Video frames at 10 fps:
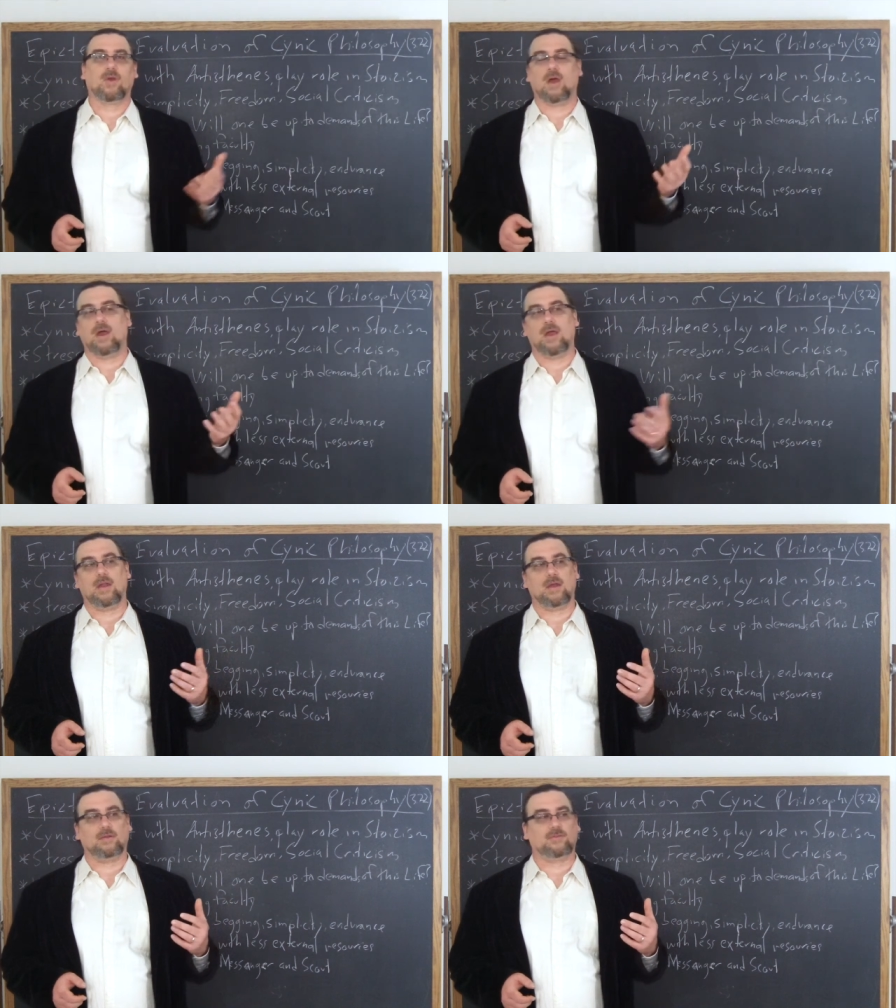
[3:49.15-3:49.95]
Uh,
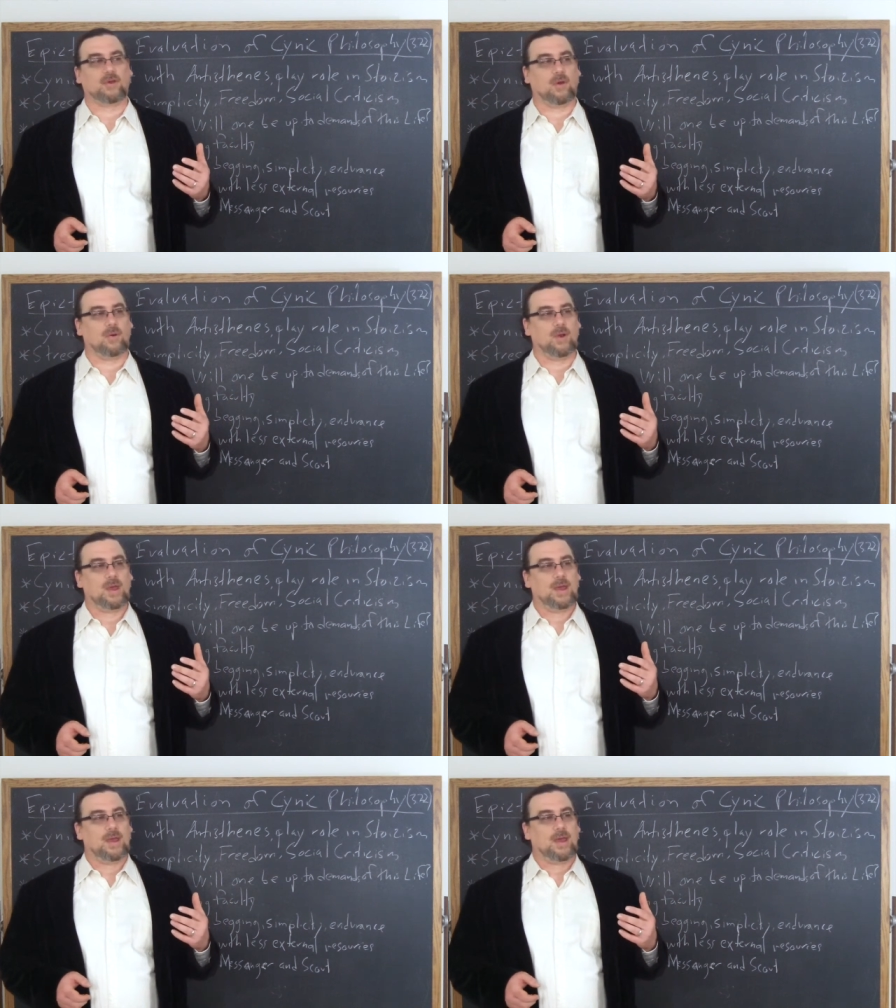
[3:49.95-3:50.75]
and, and so,
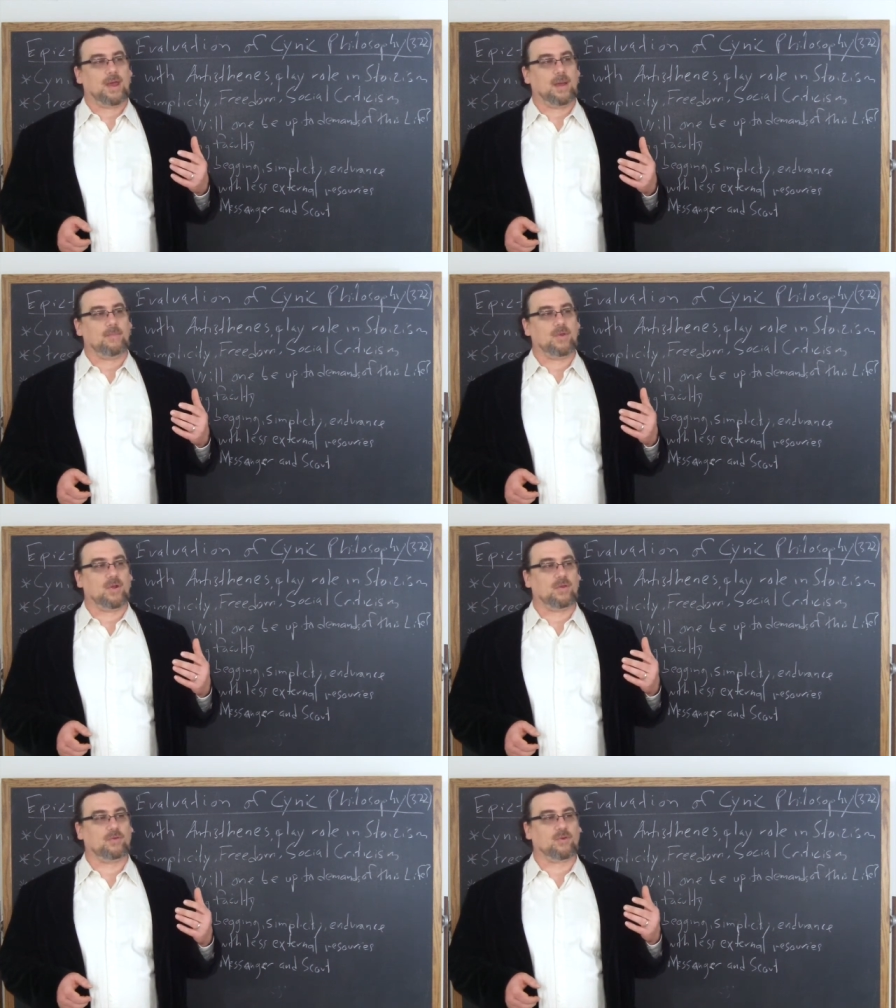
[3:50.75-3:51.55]
um, you
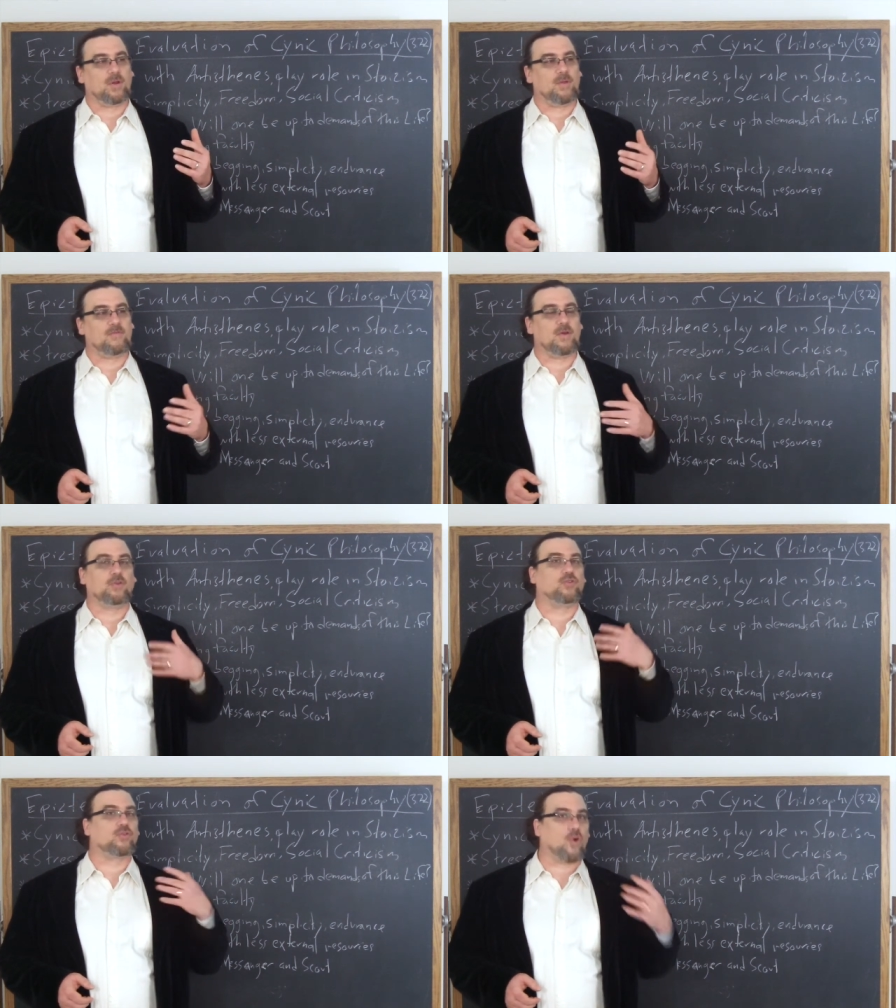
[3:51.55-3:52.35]
know, there's going to be a very
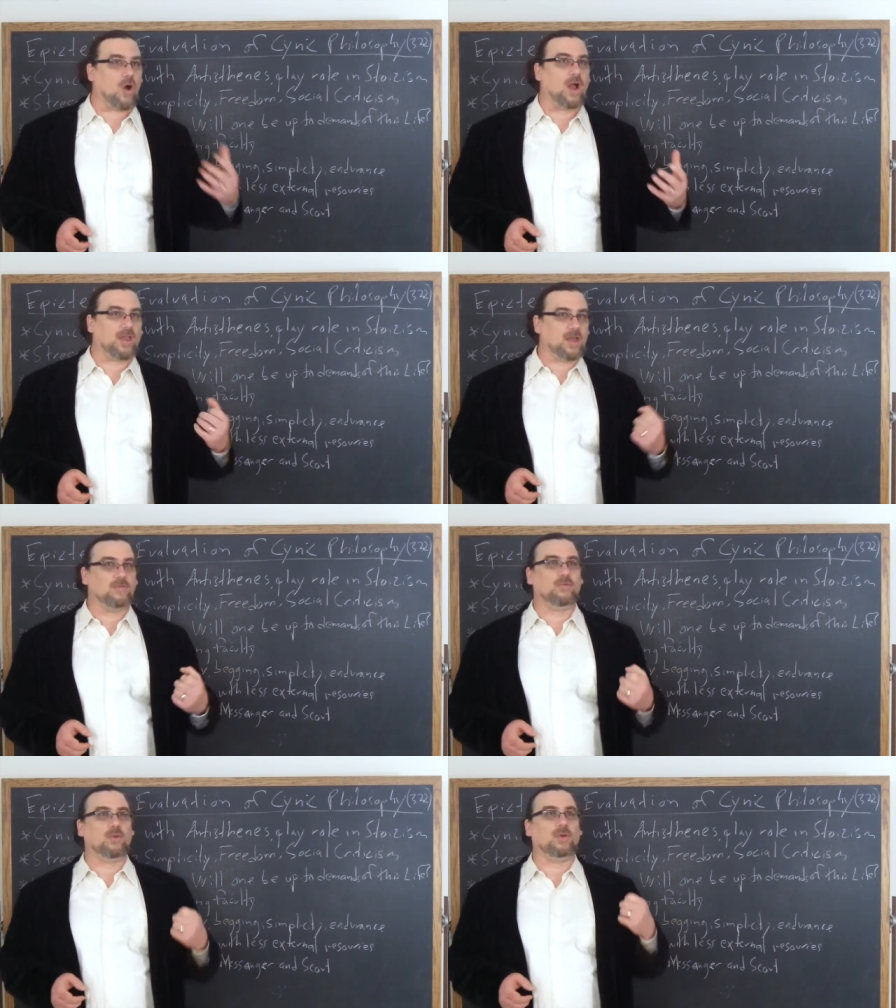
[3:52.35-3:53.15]
strong
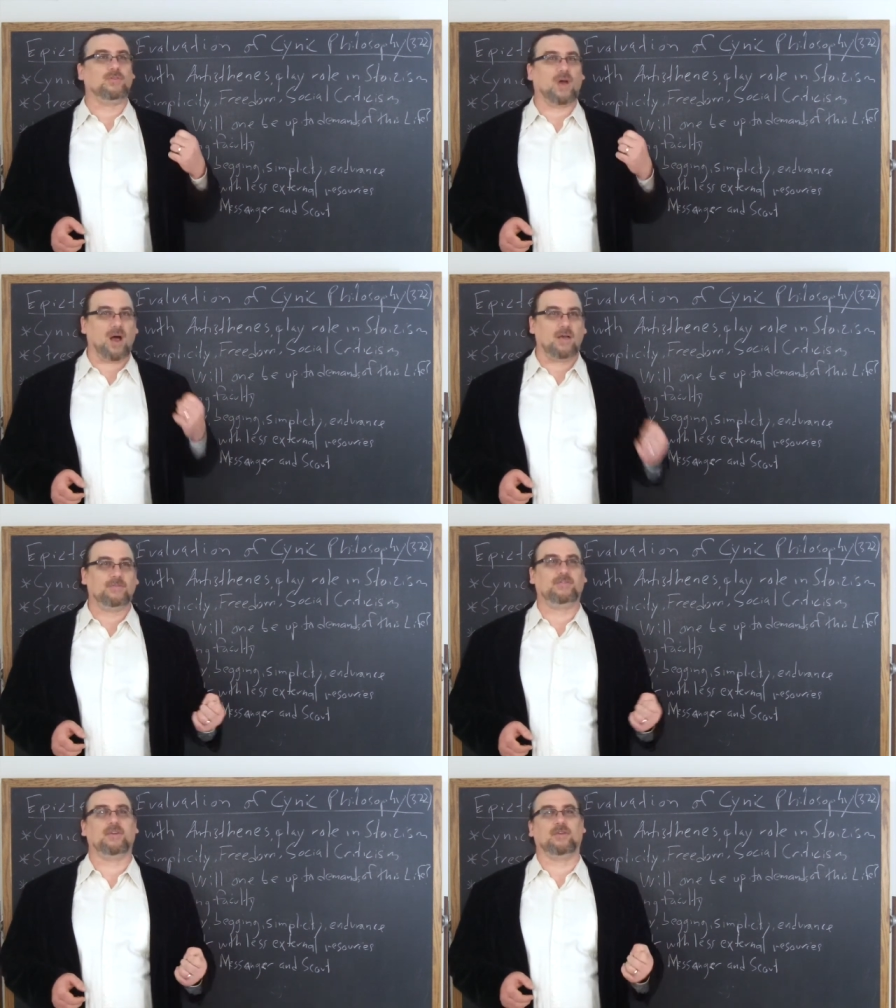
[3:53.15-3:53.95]
influence of
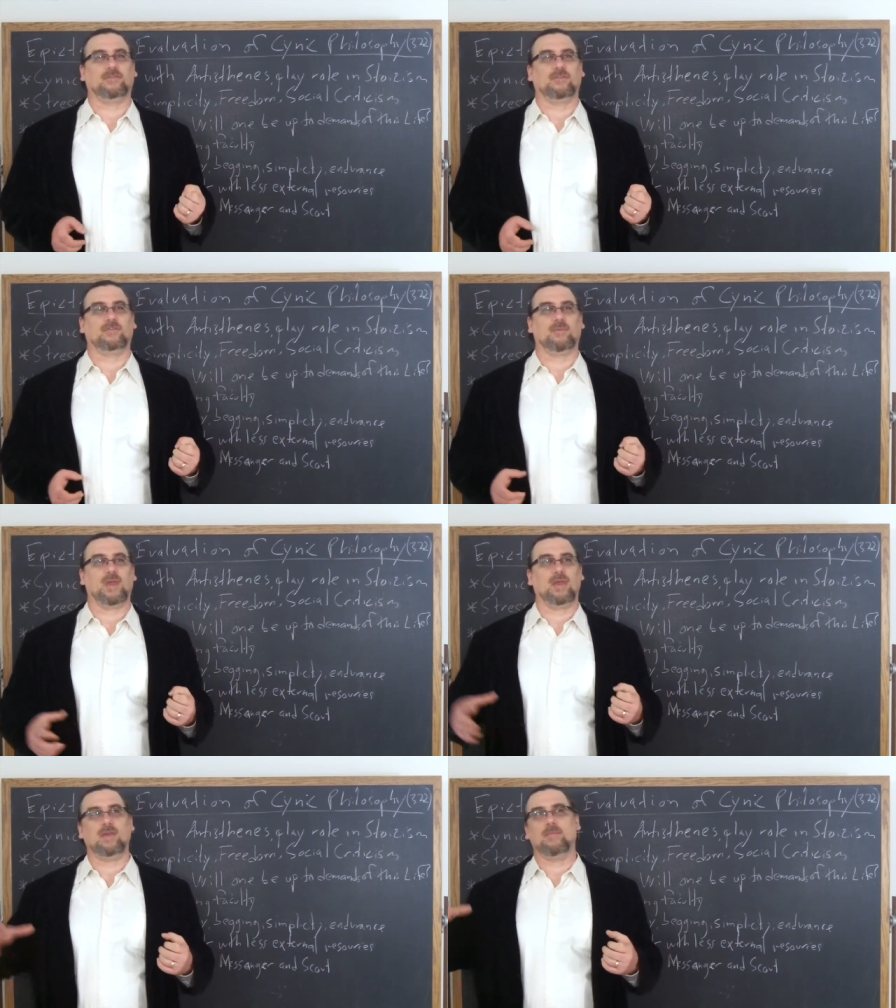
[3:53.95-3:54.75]
Cynicism,
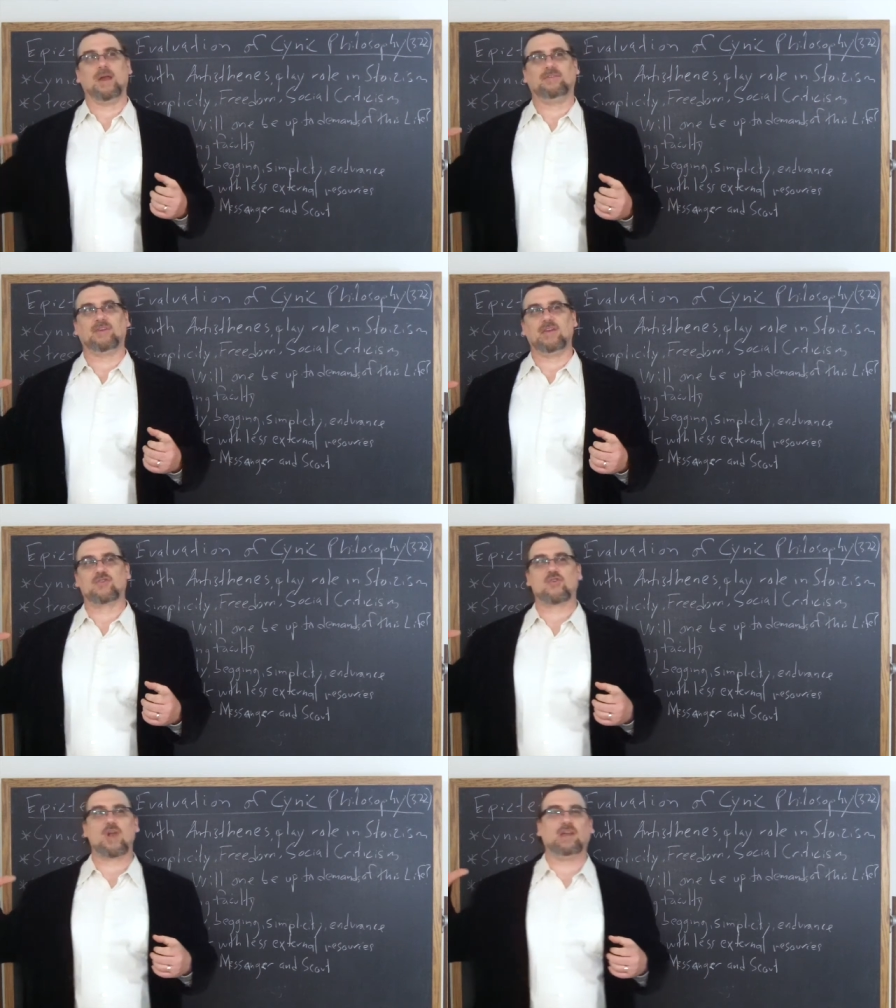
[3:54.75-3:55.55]
a, you might say,
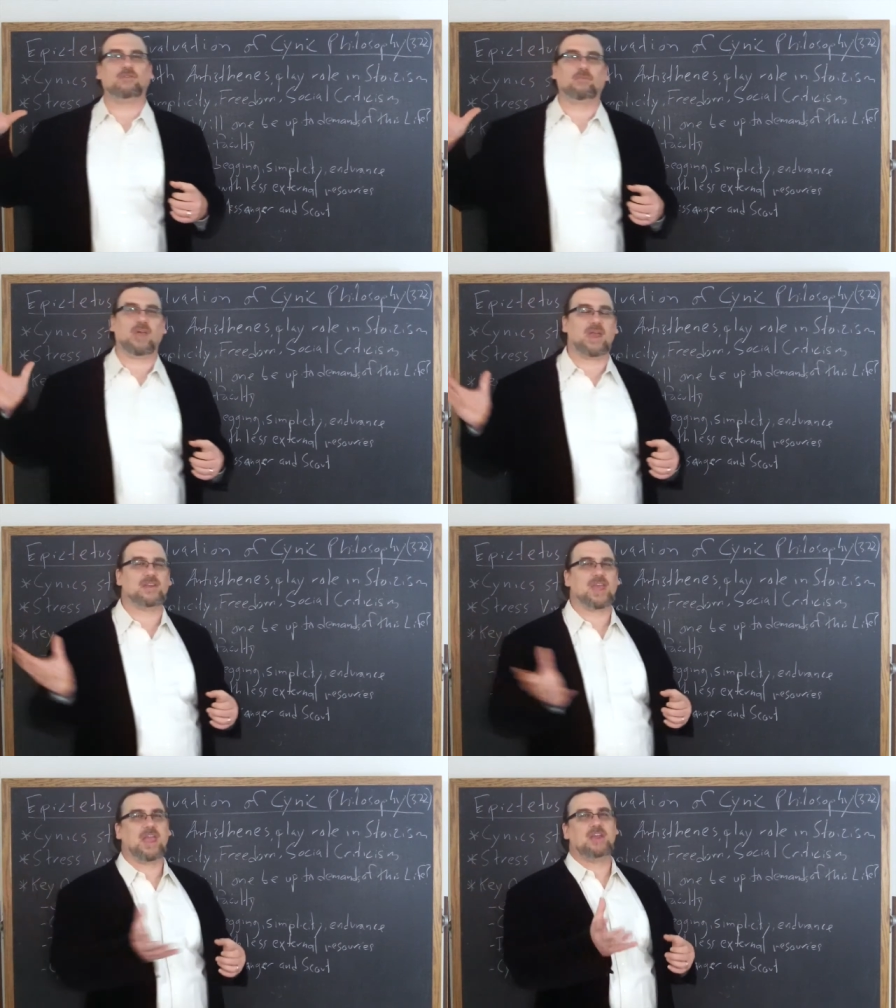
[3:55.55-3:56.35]

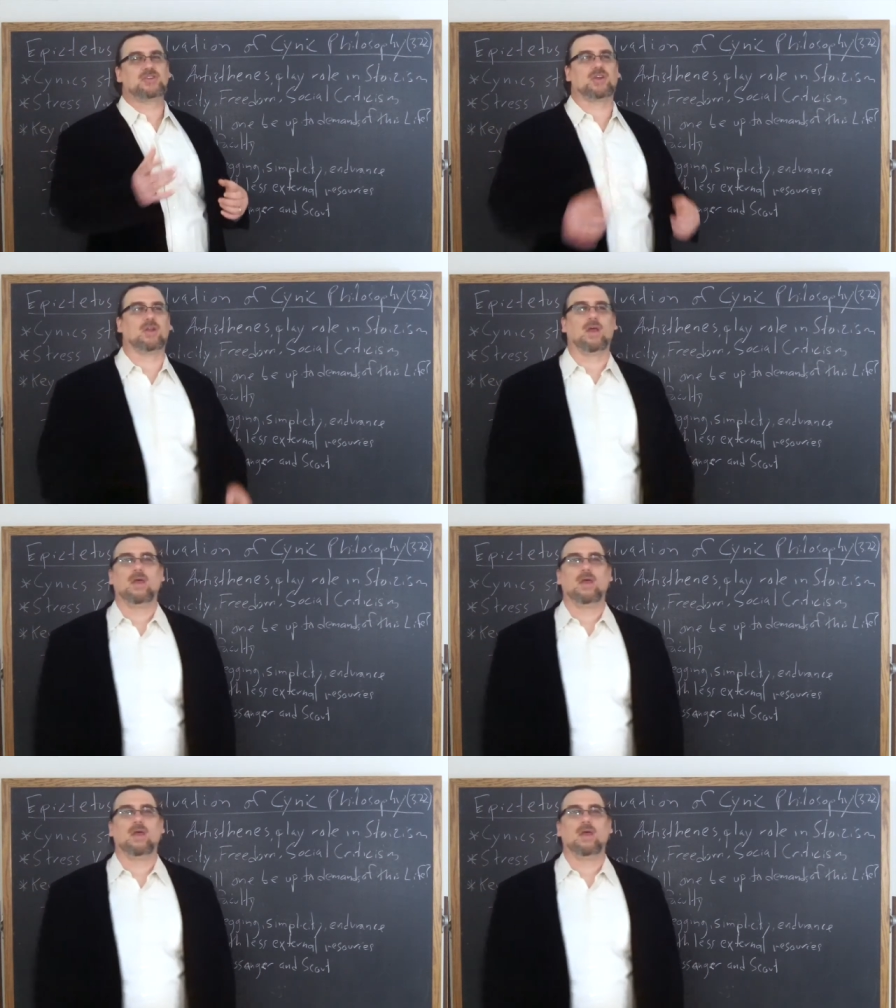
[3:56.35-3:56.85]
transplantation